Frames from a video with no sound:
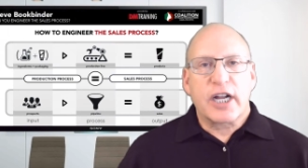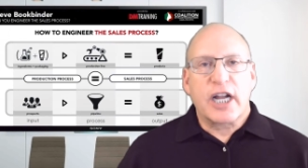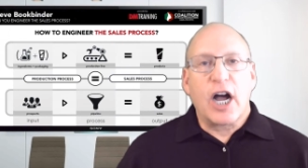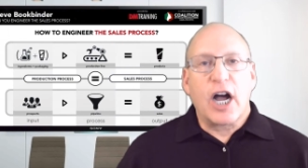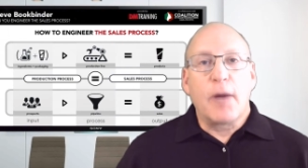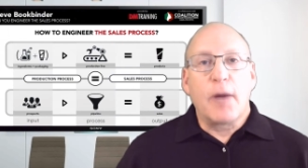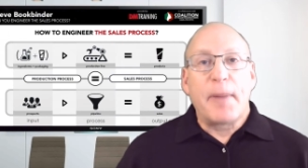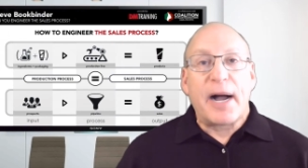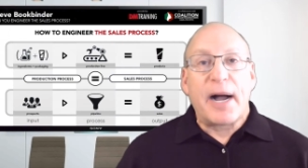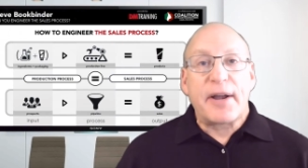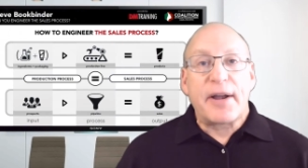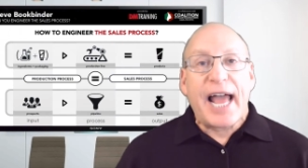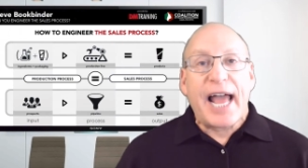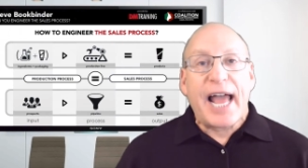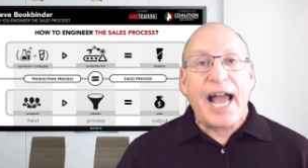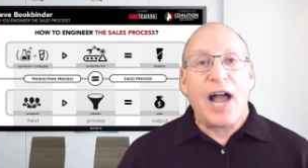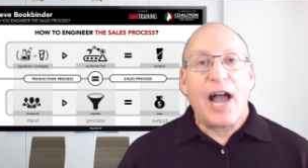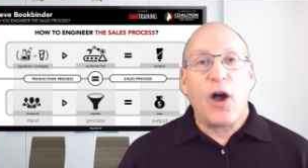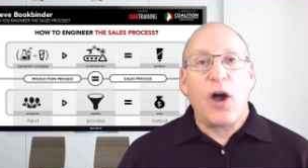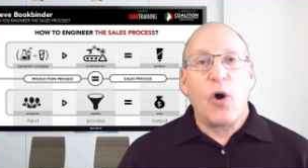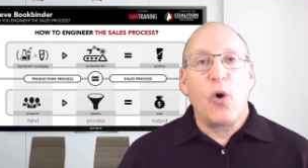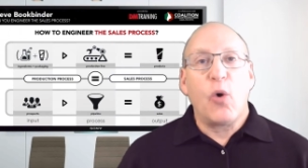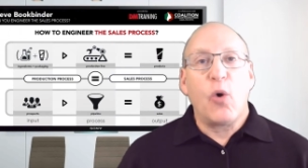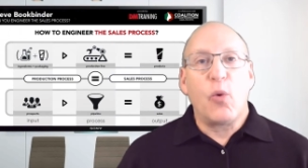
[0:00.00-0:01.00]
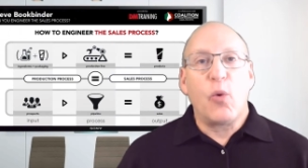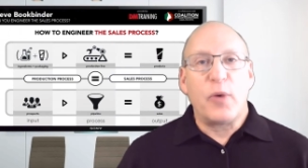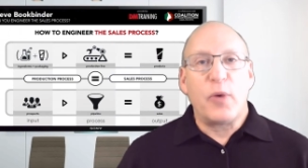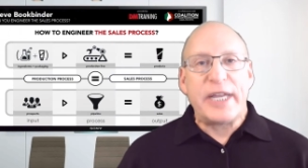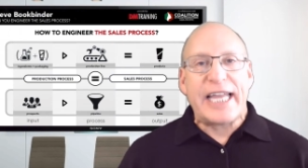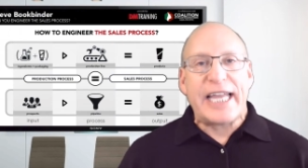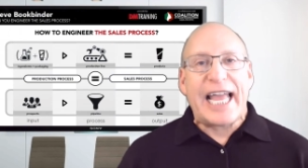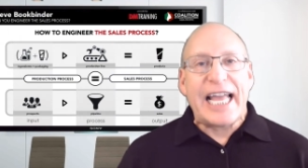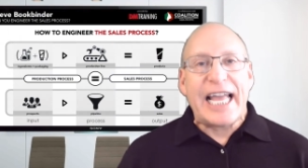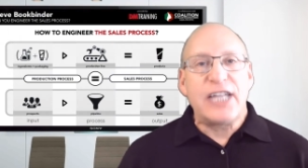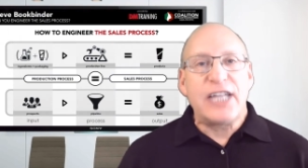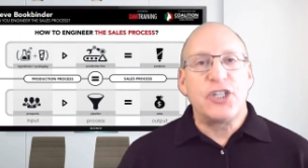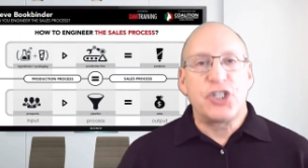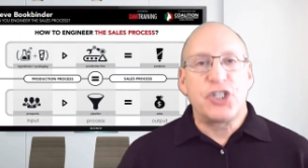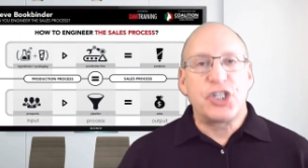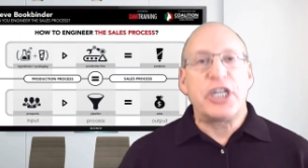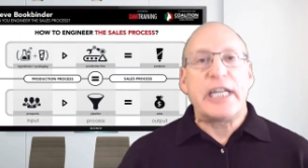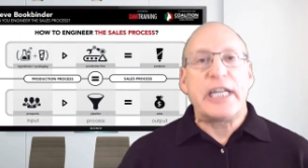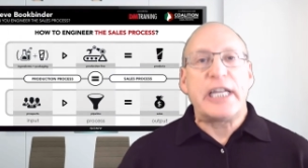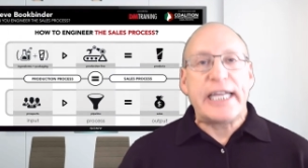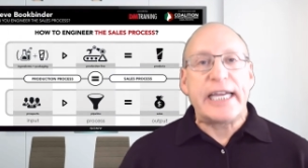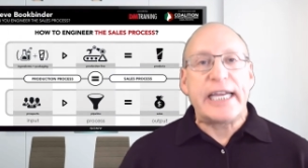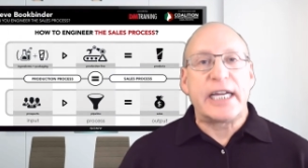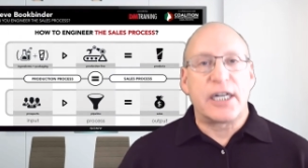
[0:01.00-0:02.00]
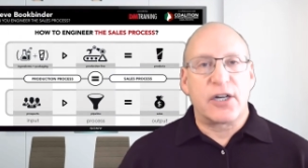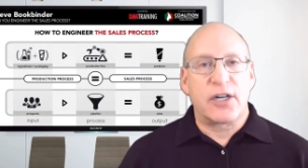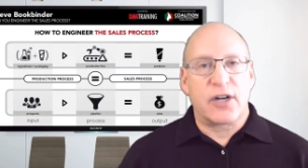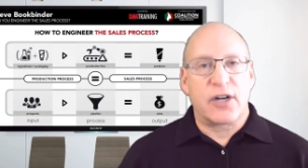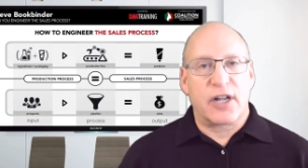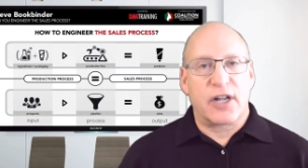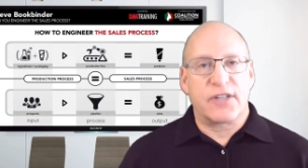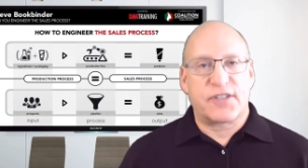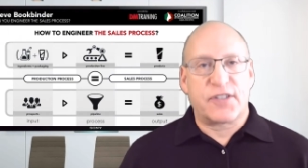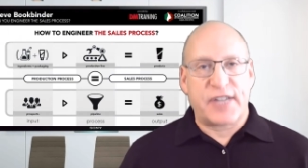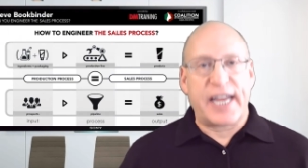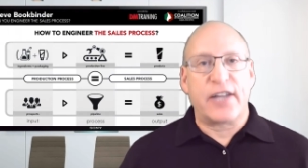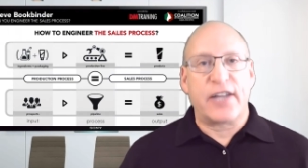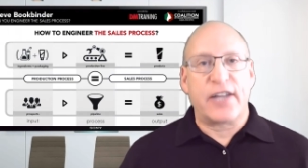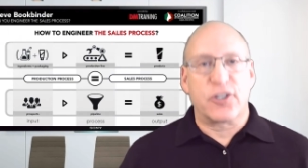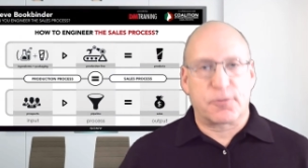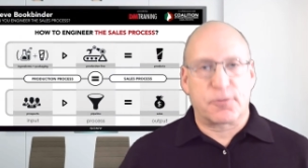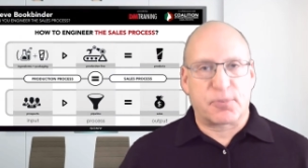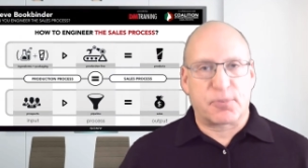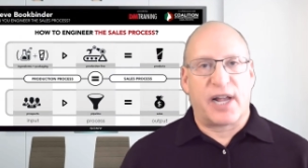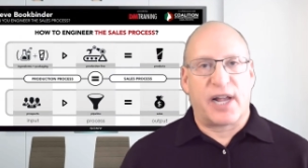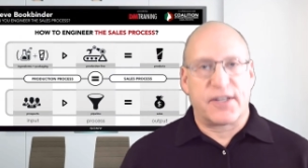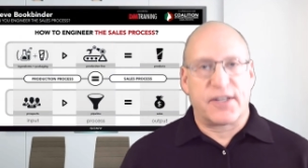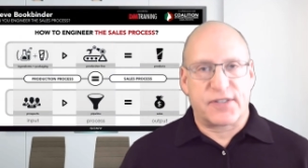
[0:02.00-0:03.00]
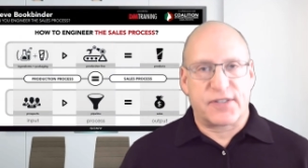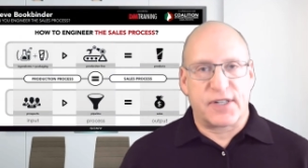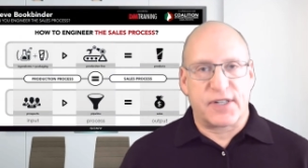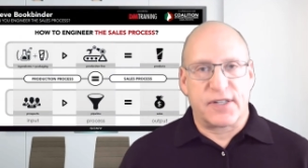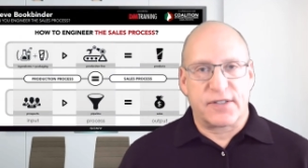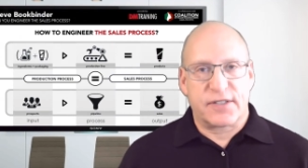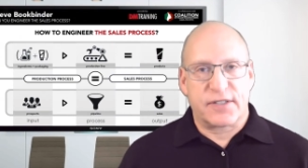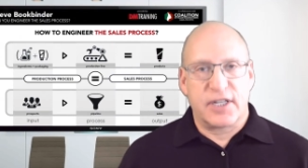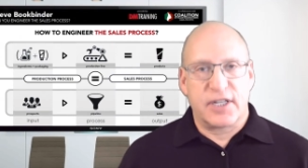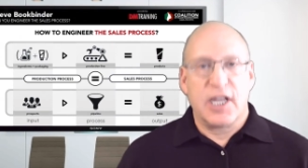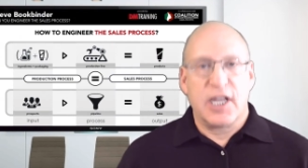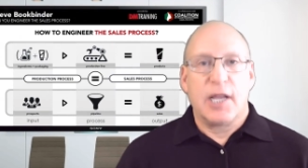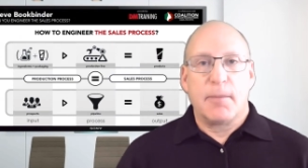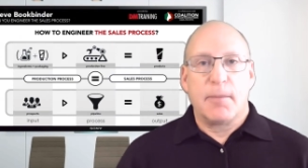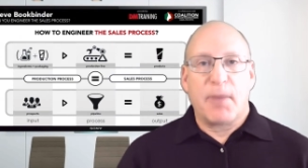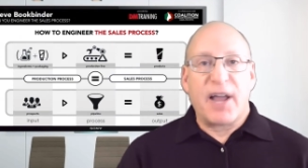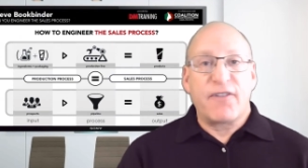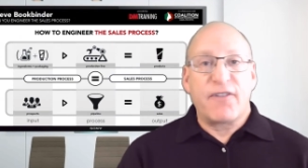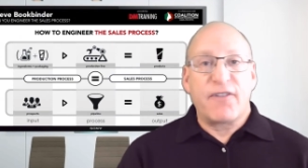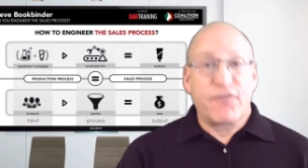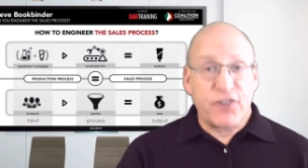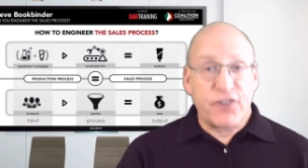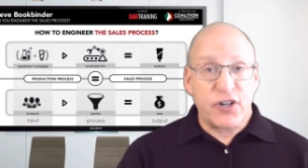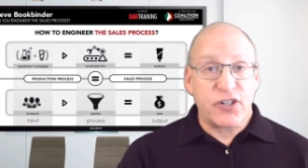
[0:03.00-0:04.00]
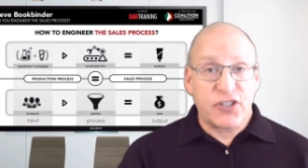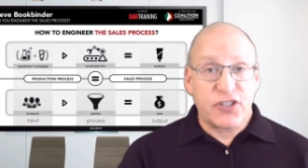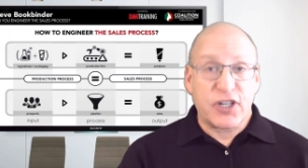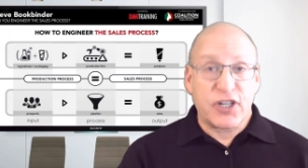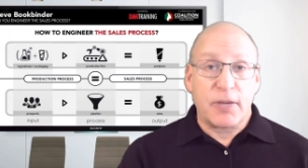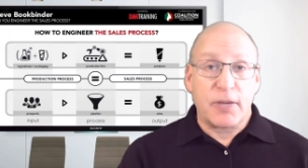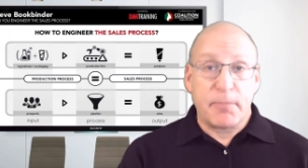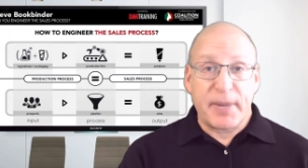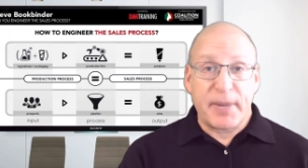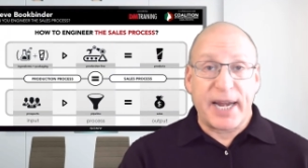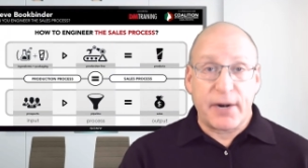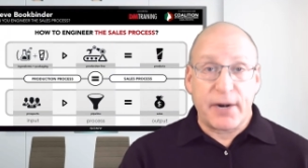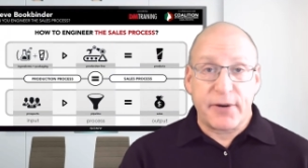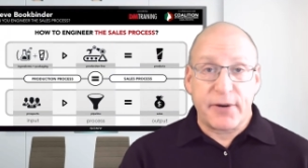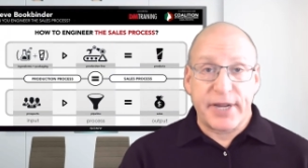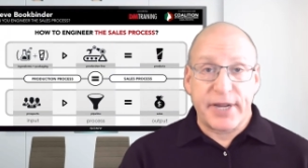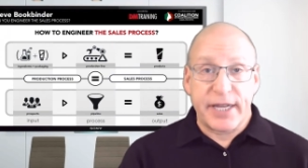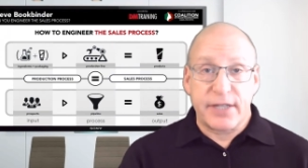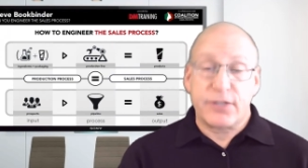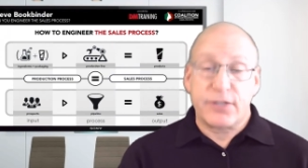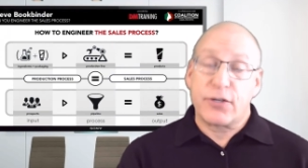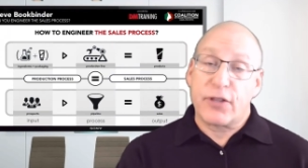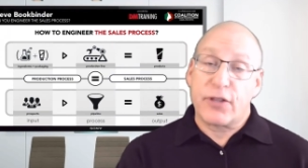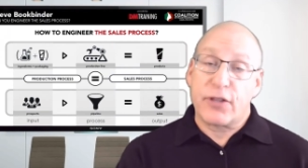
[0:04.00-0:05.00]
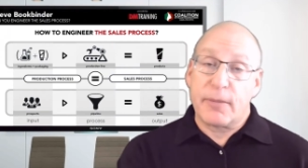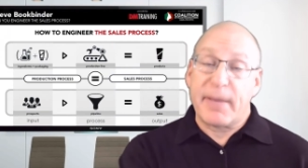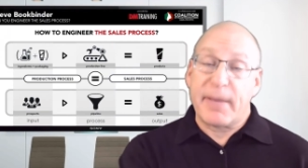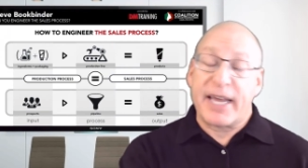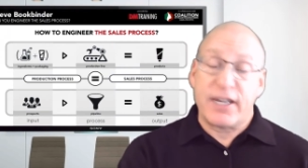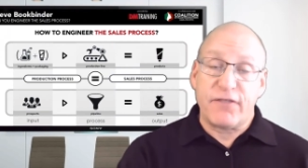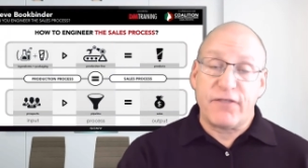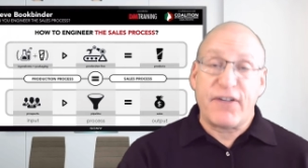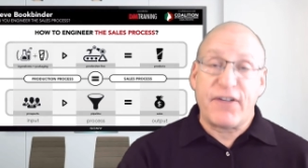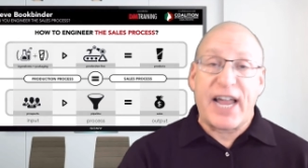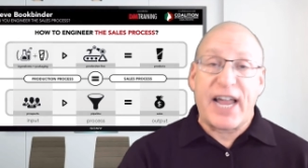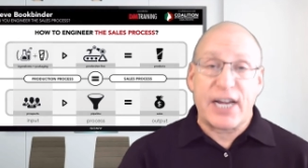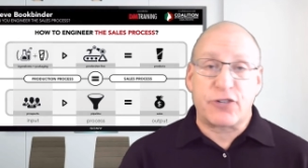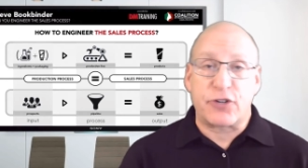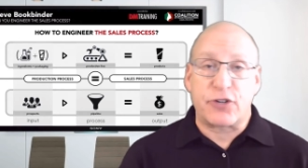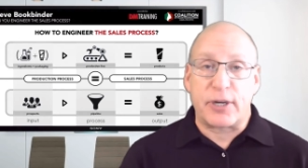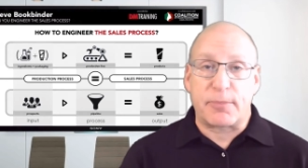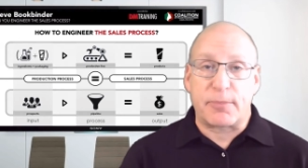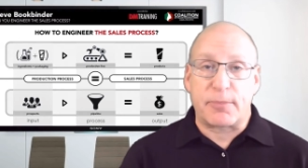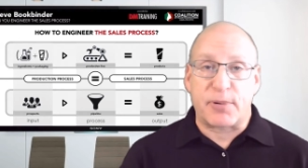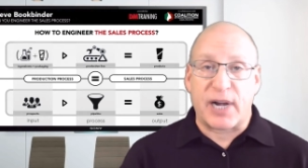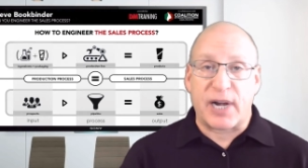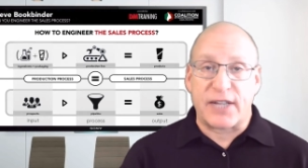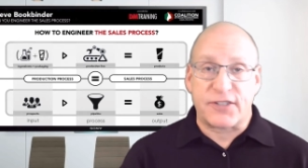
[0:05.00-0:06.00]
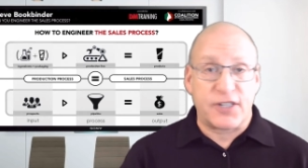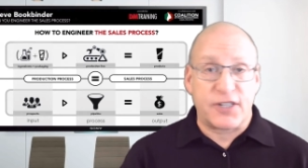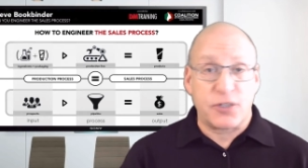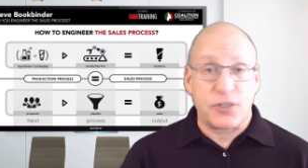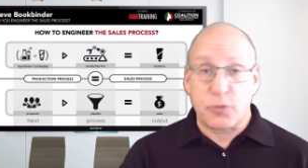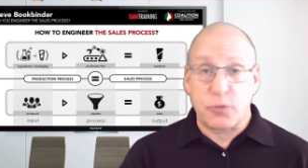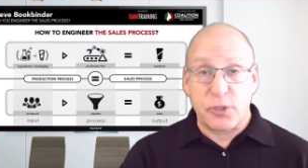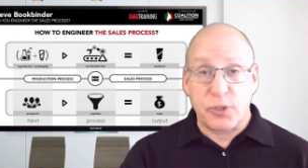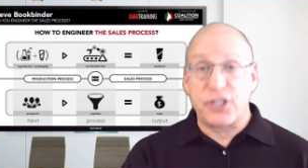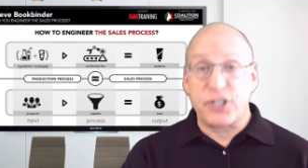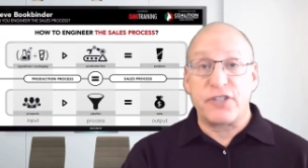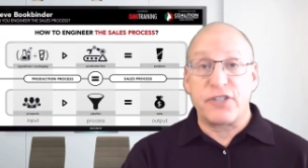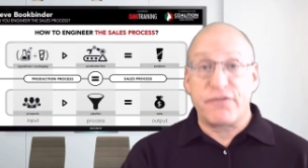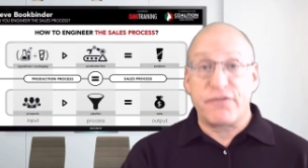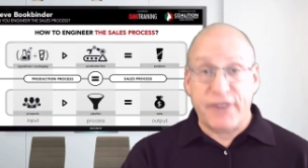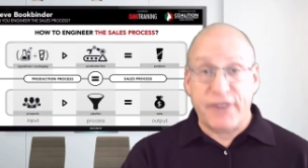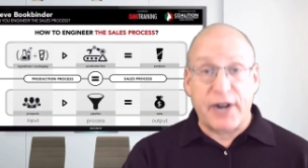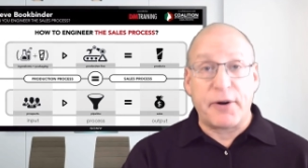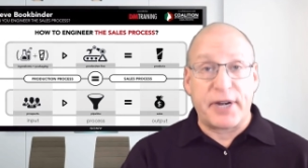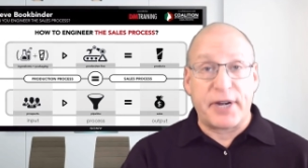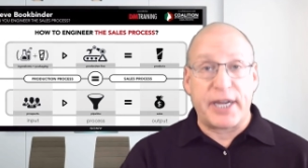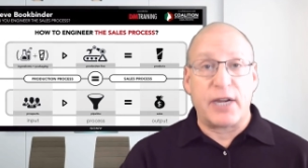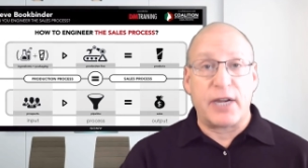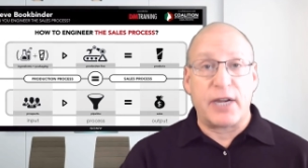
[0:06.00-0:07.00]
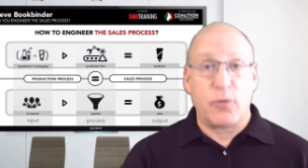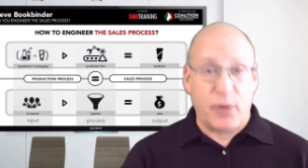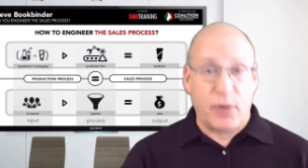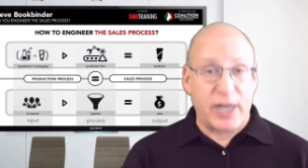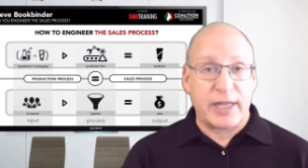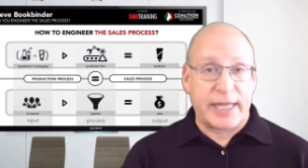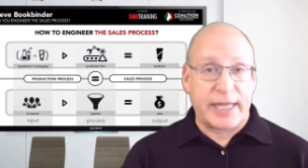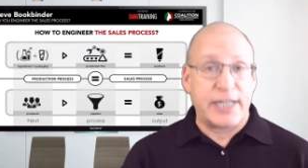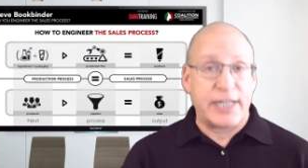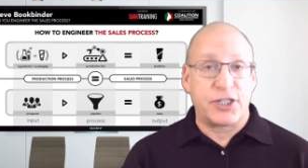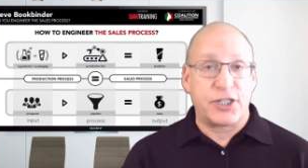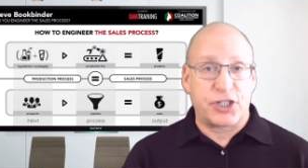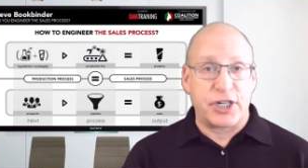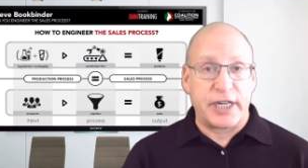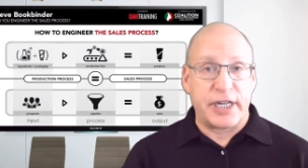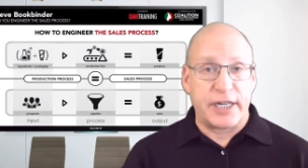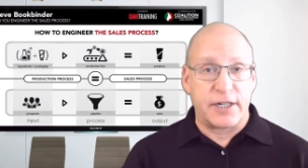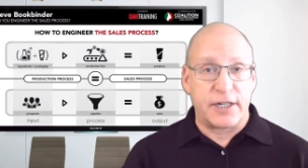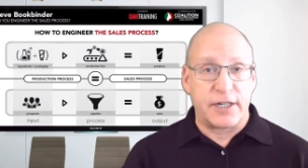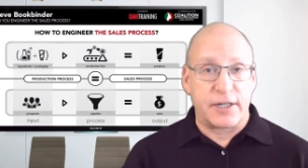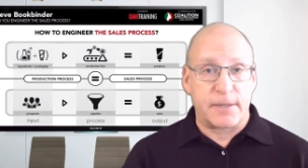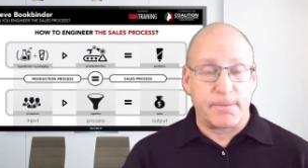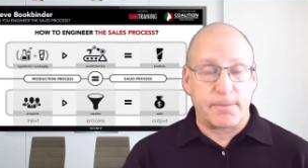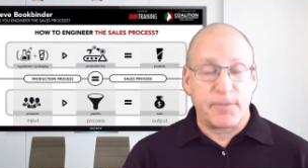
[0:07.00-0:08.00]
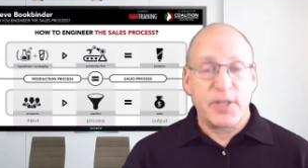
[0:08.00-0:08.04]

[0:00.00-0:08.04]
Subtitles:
about how we engineer a sales process by first comparing it to the manufacturing process, which is very well engineered.